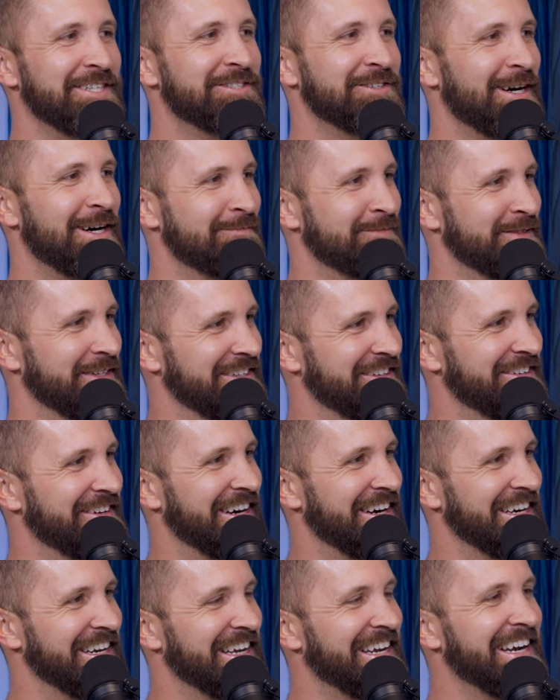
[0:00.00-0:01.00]
drop-in,
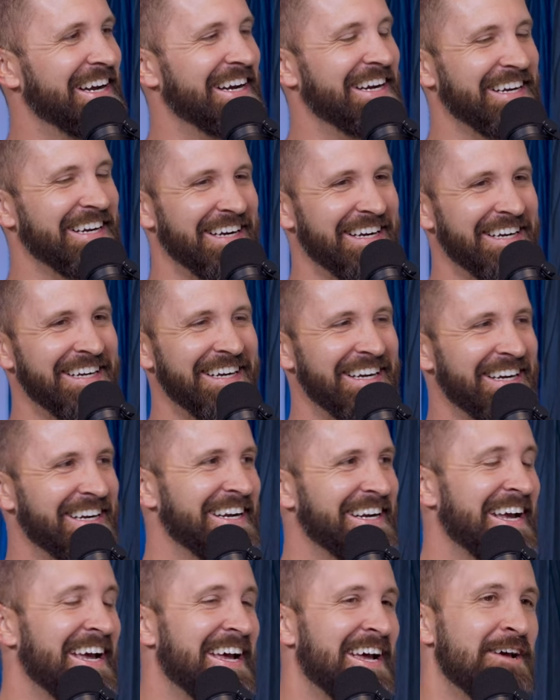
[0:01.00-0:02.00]
right?
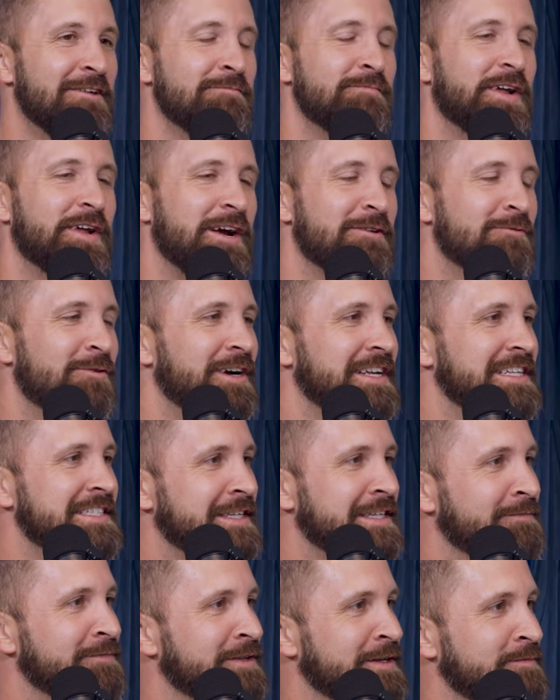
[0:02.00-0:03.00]
But I wanted
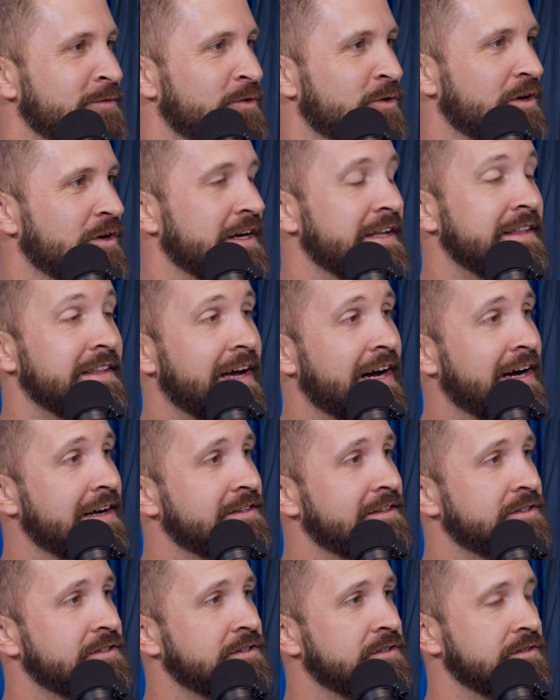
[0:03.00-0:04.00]
something more in
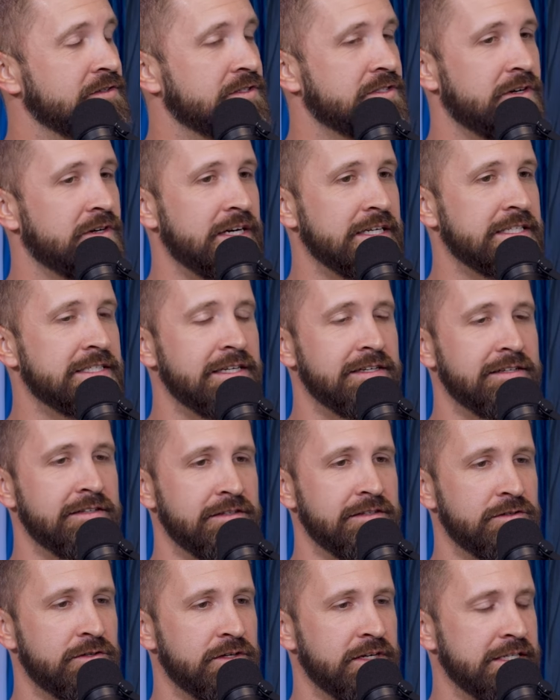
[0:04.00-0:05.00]
that too. So I said to
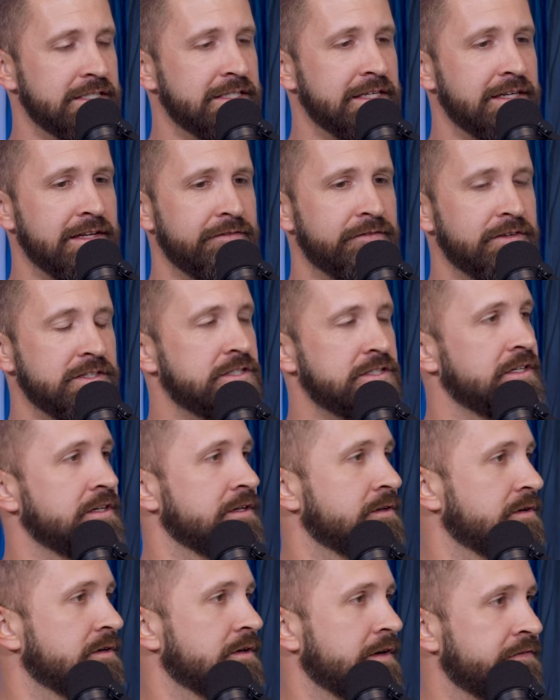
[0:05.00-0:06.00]
the Lord, I said, if it's
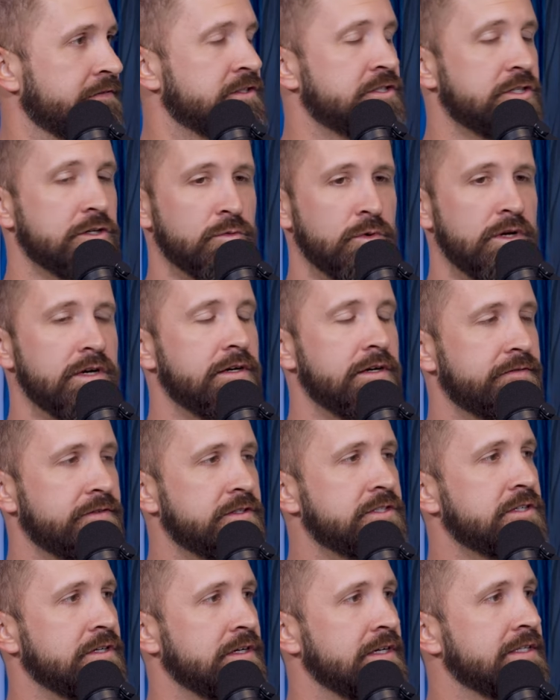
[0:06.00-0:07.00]
your will, if
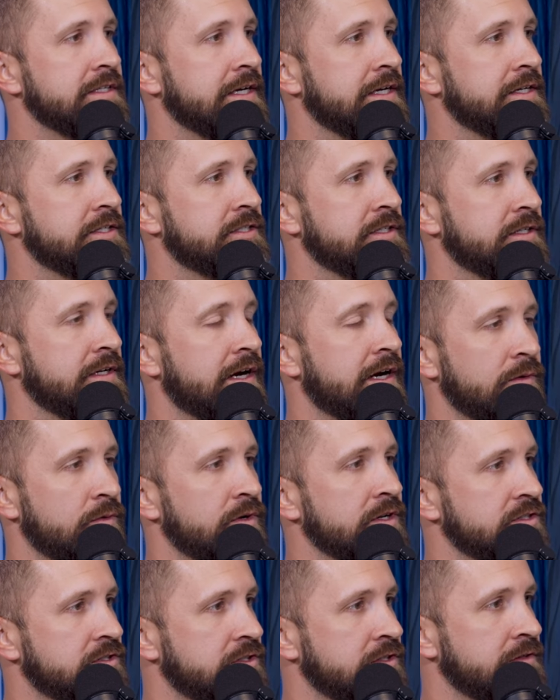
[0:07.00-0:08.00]
it's your intention, I
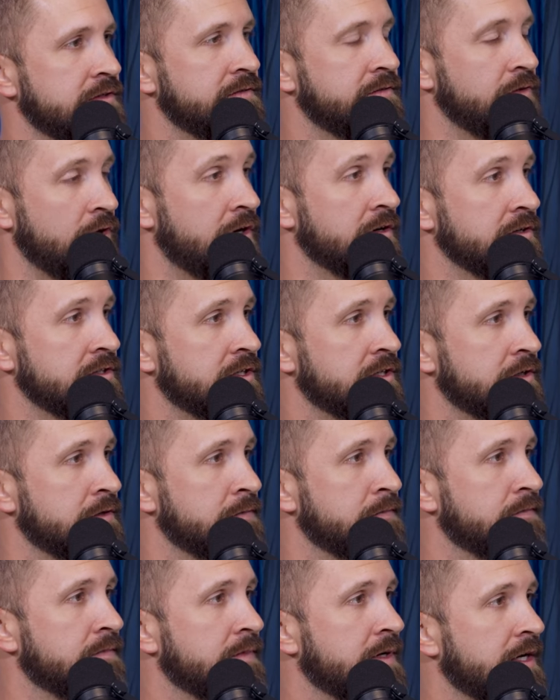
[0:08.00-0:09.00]
want to serve
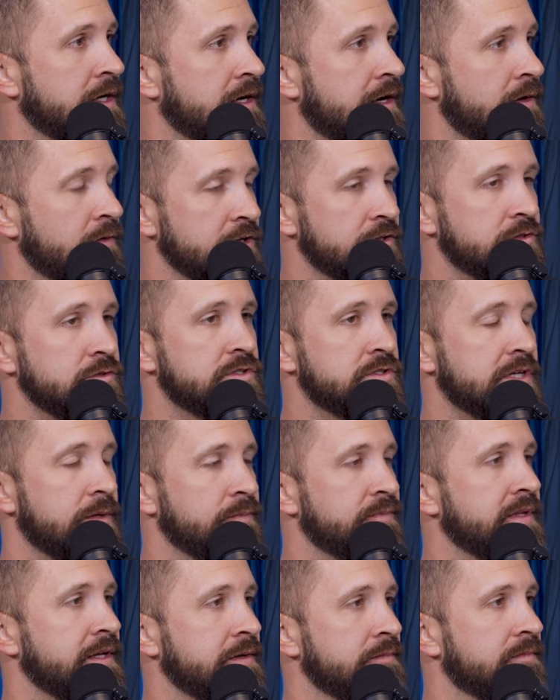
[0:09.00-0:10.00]
long-term. I want to do
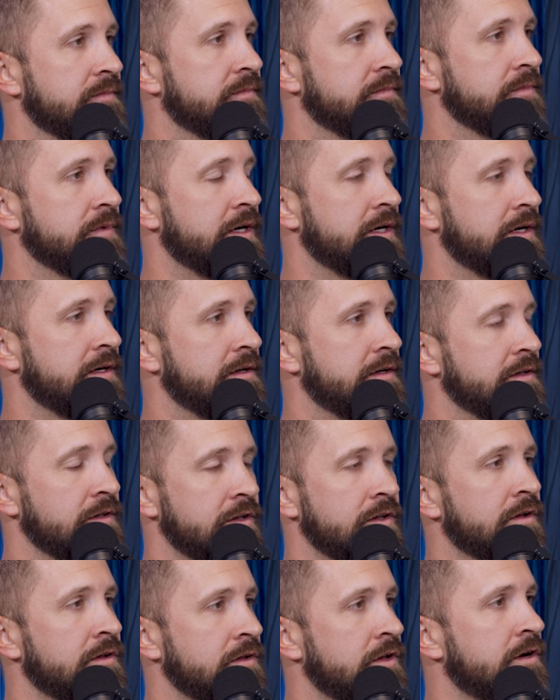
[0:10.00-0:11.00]
something a
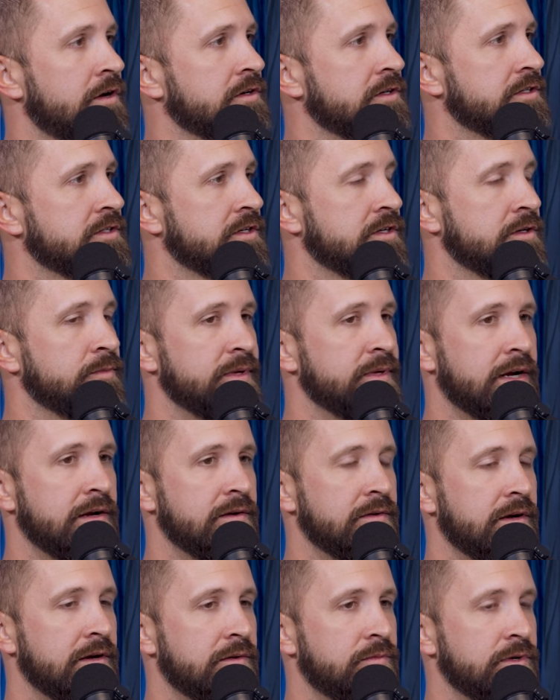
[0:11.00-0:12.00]
longer term, and
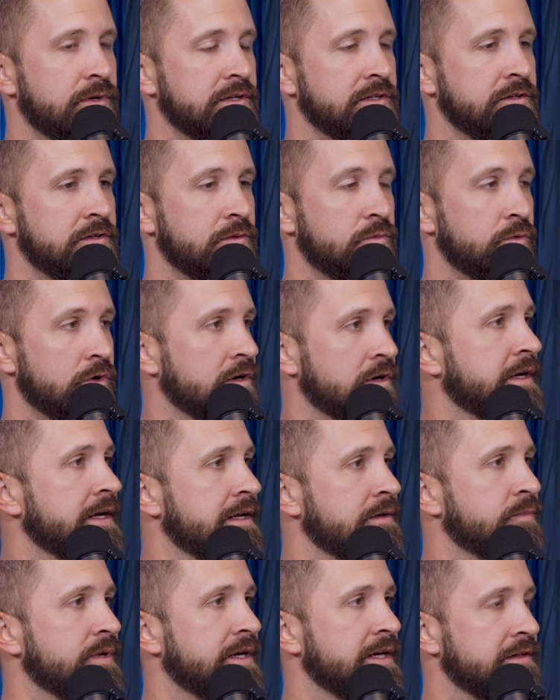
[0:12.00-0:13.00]
I want you to work in me